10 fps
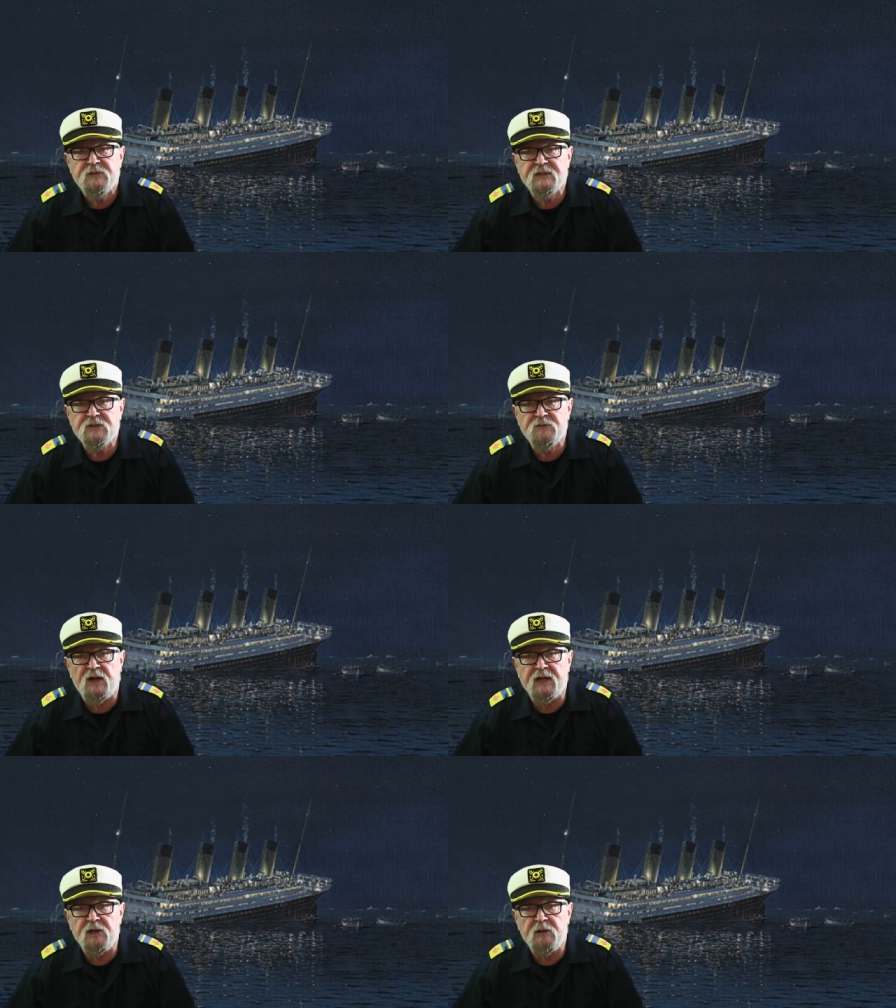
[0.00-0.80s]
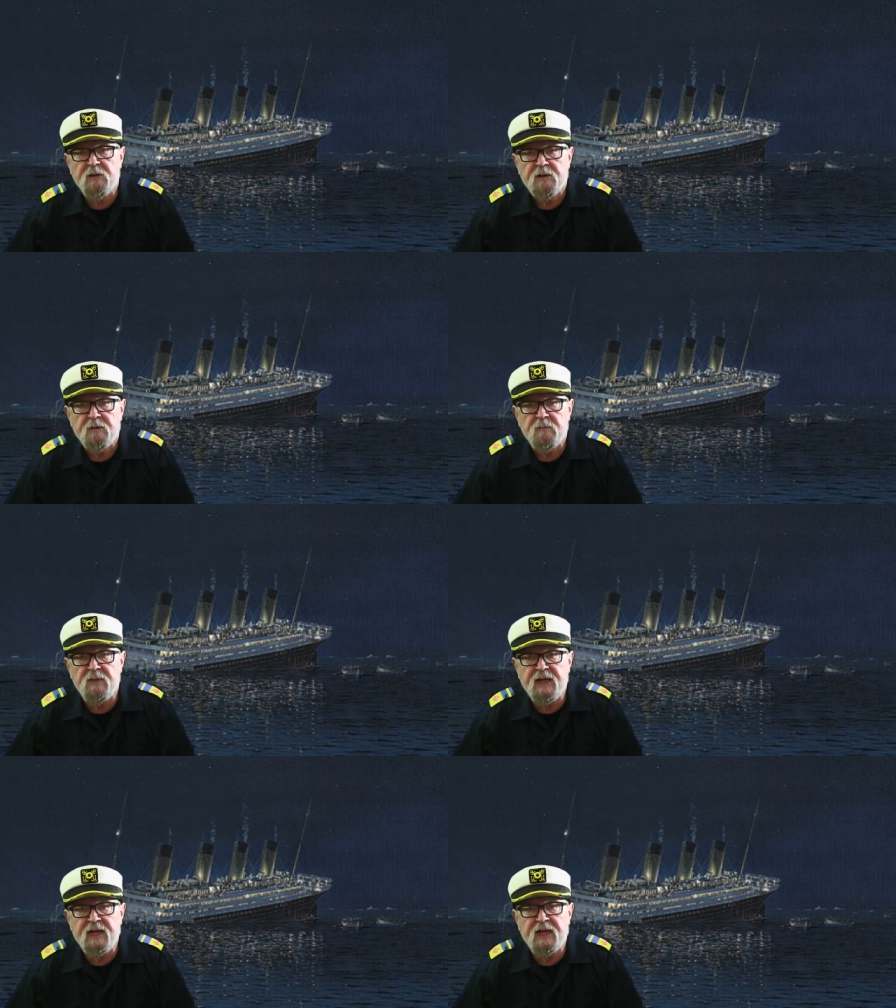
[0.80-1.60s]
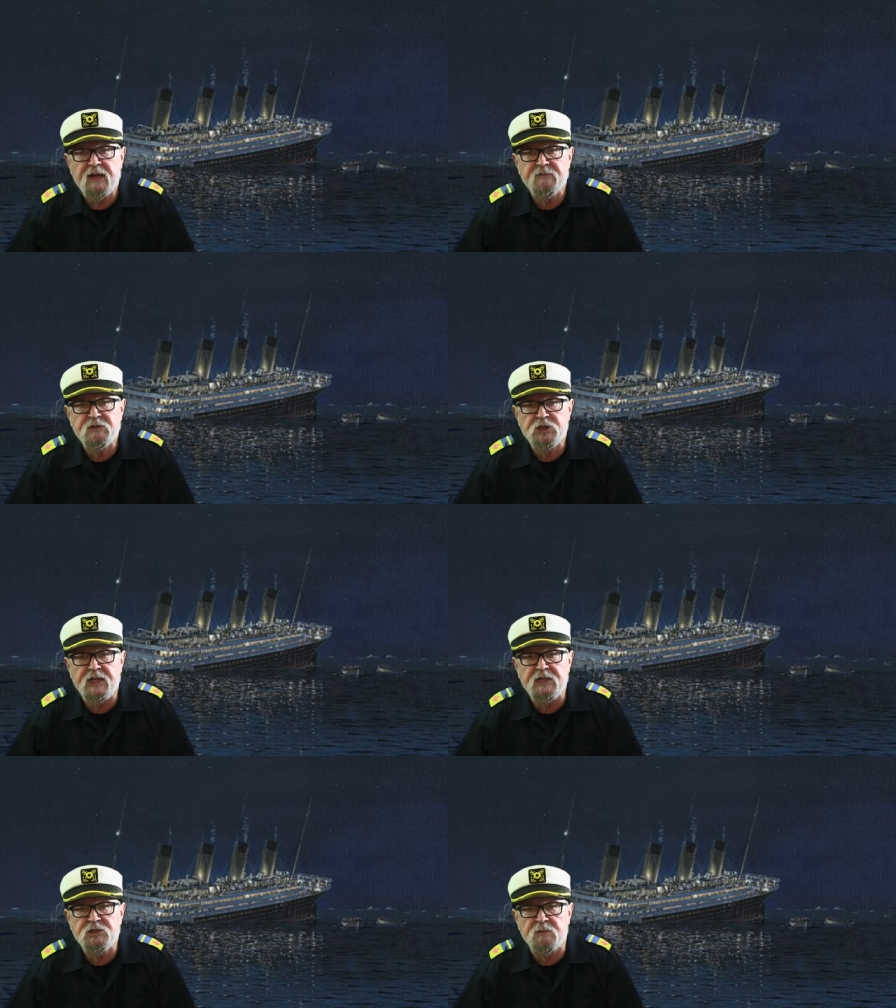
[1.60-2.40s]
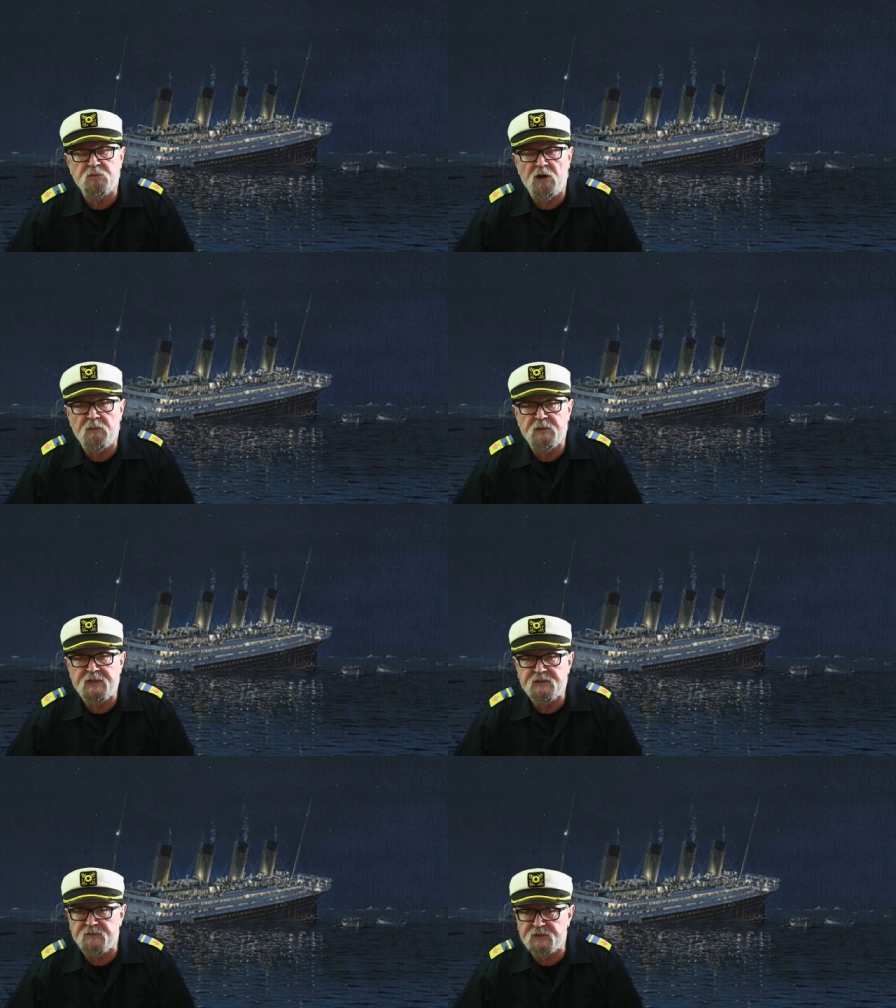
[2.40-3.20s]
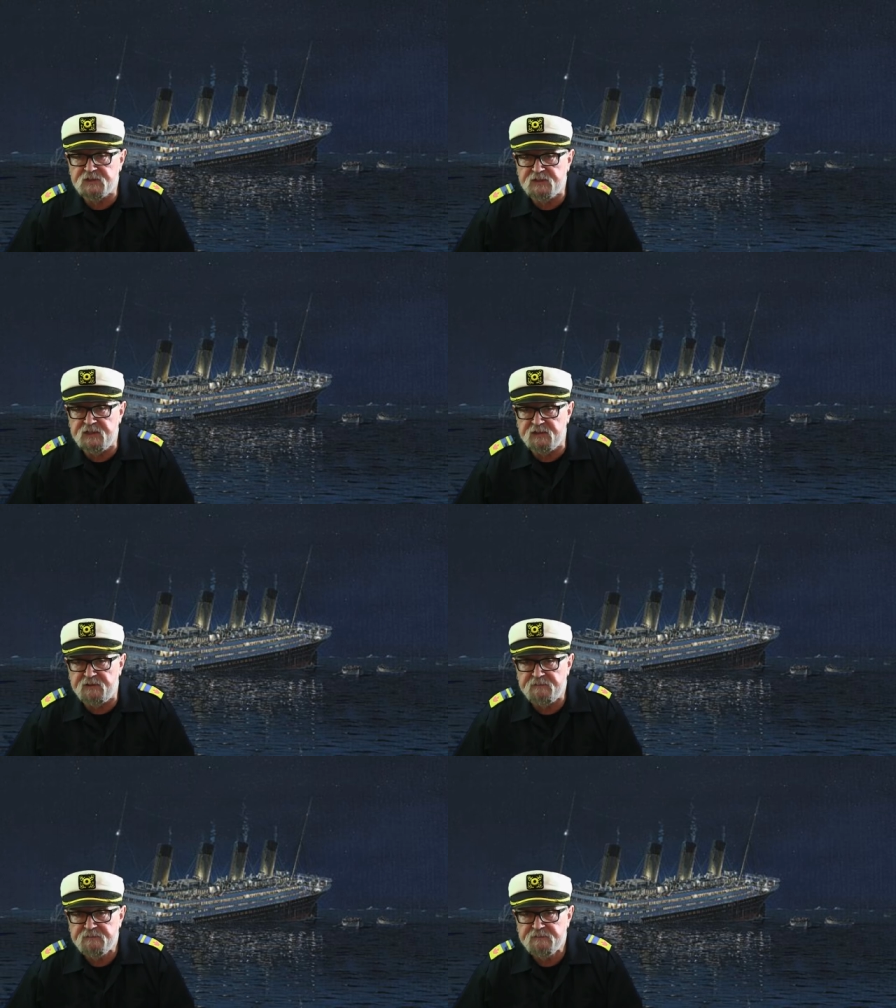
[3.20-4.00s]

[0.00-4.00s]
This fire may have changed the properties of the steel.